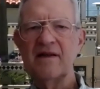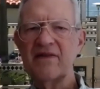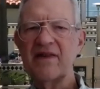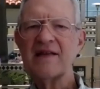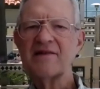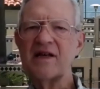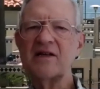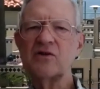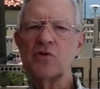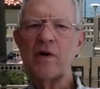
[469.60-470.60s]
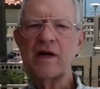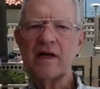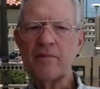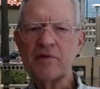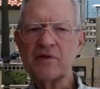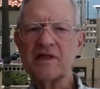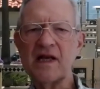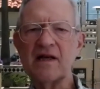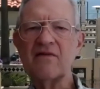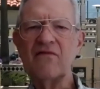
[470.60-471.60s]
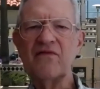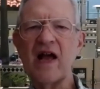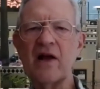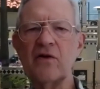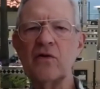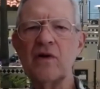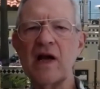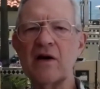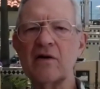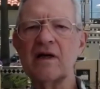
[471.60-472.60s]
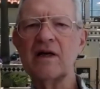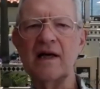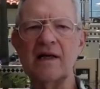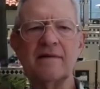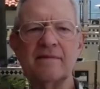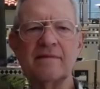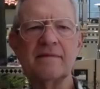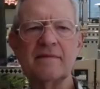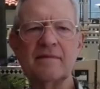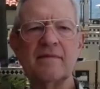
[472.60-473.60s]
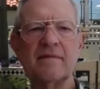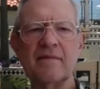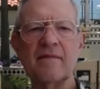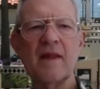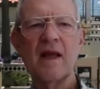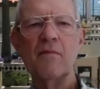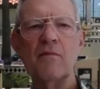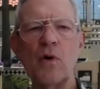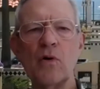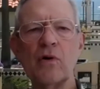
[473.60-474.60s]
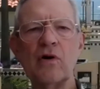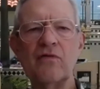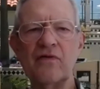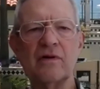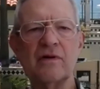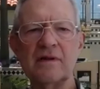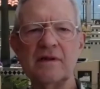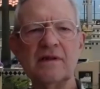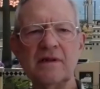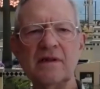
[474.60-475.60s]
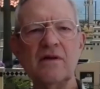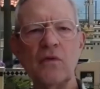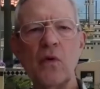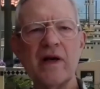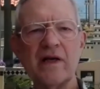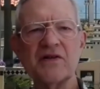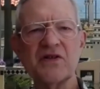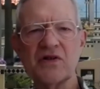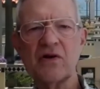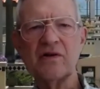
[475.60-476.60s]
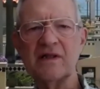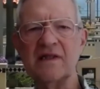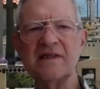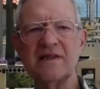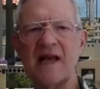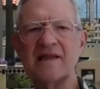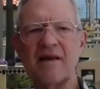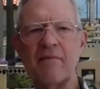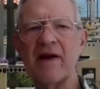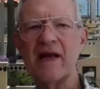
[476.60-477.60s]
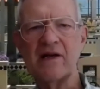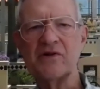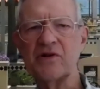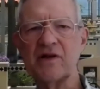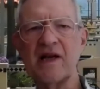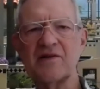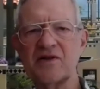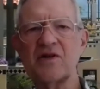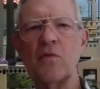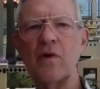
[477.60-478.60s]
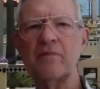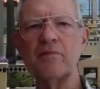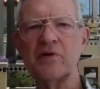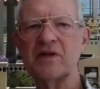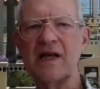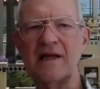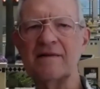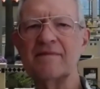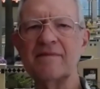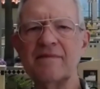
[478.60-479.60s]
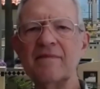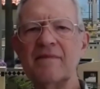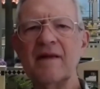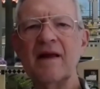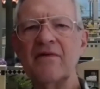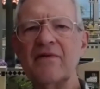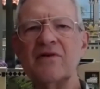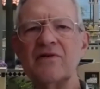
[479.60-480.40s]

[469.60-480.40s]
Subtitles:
That's a 20% value haircut. Moreover, what is certain is that the manager gets the 1%. There's